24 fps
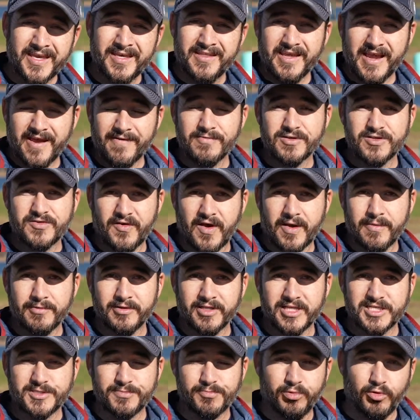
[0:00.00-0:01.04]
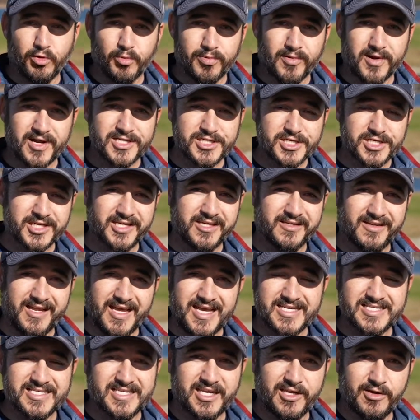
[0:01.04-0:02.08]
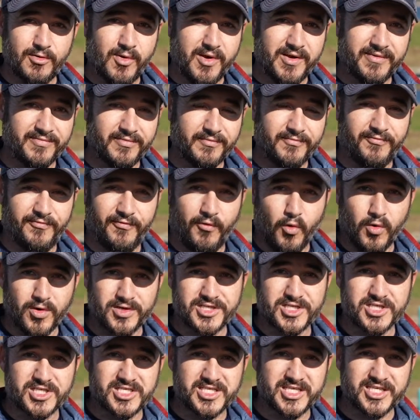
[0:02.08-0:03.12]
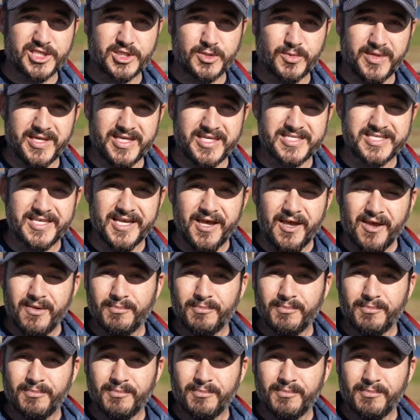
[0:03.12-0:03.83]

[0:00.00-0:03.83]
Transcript: The average fiberglass pool project can last anywhere from 4 to 6 weeks,